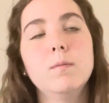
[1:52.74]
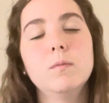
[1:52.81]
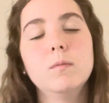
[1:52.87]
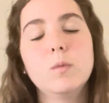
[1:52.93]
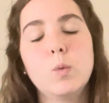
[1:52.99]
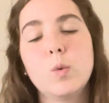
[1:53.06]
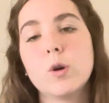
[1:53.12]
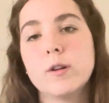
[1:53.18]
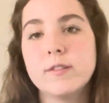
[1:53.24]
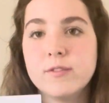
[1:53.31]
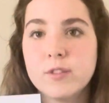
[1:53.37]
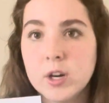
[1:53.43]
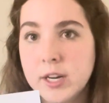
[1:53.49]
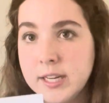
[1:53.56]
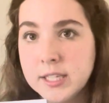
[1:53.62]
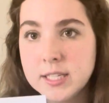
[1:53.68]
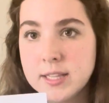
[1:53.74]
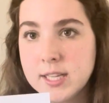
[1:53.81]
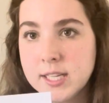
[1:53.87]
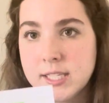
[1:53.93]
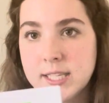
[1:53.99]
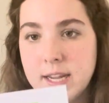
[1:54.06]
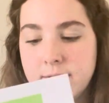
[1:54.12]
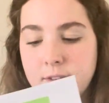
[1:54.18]
we're referring to the
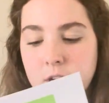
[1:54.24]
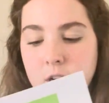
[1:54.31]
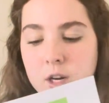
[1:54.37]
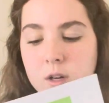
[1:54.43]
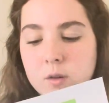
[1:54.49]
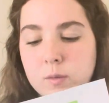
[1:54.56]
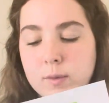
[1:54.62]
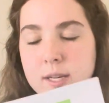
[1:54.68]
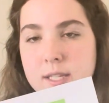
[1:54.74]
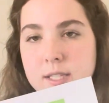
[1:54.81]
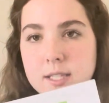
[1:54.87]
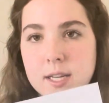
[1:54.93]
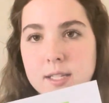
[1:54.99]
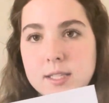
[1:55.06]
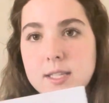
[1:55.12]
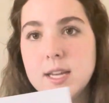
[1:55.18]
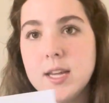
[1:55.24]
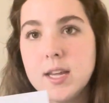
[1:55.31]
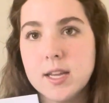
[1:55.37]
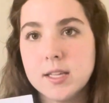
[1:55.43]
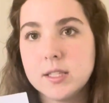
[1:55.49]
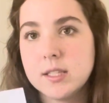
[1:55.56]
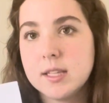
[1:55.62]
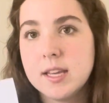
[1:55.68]
Savior when it says he
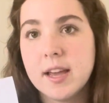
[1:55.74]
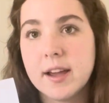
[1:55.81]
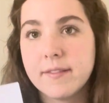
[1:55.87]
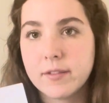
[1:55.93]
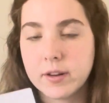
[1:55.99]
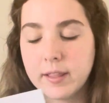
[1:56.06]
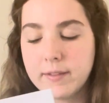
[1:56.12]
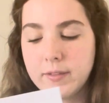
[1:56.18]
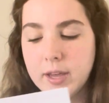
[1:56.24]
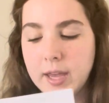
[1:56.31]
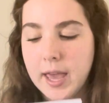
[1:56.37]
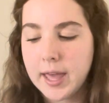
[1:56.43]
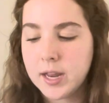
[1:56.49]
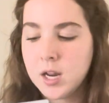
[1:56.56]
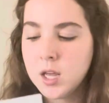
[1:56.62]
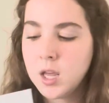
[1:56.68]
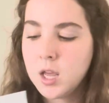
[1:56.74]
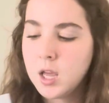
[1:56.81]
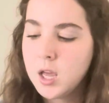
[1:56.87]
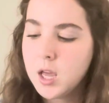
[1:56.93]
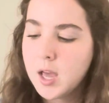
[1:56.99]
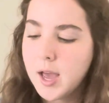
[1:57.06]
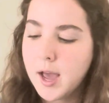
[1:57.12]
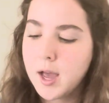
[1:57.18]
is the ever-living head.
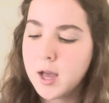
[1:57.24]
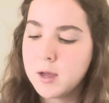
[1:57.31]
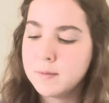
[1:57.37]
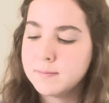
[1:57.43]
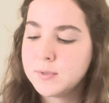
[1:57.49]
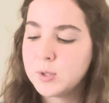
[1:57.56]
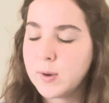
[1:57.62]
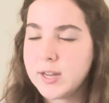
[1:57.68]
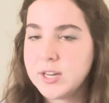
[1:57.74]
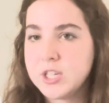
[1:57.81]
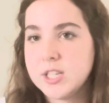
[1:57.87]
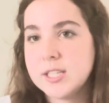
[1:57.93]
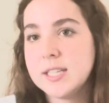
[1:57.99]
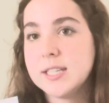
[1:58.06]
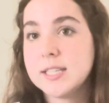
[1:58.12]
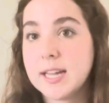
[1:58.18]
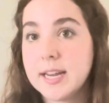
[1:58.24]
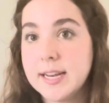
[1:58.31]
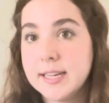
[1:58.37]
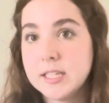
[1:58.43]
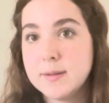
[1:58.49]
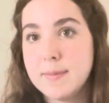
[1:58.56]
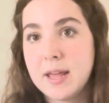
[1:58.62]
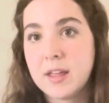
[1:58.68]
So I just decided
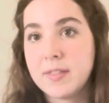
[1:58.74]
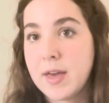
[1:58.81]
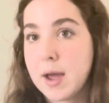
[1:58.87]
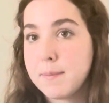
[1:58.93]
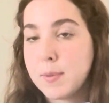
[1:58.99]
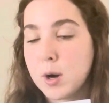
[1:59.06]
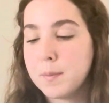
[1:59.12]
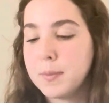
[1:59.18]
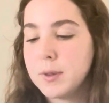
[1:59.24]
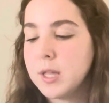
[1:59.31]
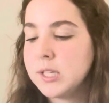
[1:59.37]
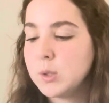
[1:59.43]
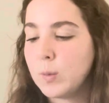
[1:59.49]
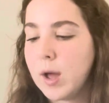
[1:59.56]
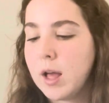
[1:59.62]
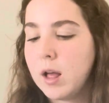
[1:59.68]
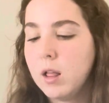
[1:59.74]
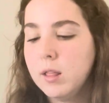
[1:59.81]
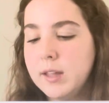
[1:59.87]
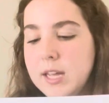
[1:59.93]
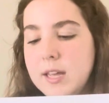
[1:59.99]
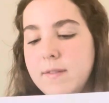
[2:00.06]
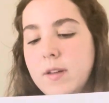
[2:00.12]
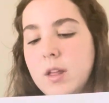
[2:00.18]
to make that purple as well,
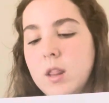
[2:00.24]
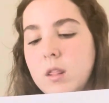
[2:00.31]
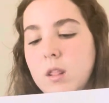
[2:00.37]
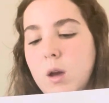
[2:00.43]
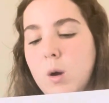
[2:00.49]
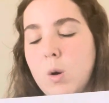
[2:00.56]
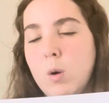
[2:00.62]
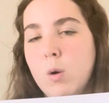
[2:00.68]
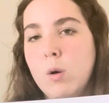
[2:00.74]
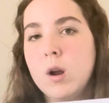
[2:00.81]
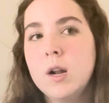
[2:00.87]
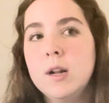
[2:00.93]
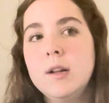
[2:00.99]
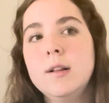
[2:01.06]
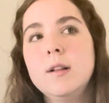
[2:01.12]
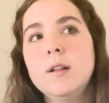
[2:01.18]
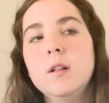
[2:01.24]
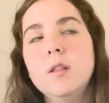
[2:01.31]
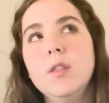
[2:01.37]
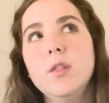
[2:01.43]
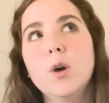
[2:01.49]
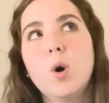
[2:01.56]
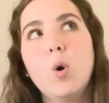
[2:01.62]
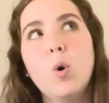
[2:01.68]
even though
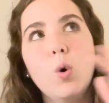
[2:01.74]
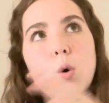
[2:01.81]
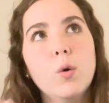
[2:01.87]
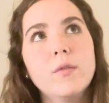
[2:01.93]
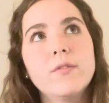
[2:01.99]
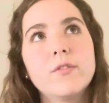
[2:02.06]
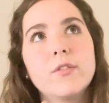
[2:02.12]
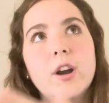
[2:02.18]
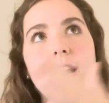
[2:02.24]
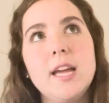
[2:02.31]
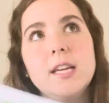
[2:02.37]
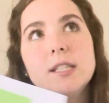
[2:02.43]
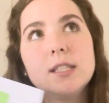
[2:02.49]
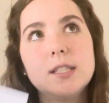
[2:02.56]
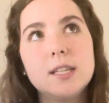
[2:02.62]
the whole phrase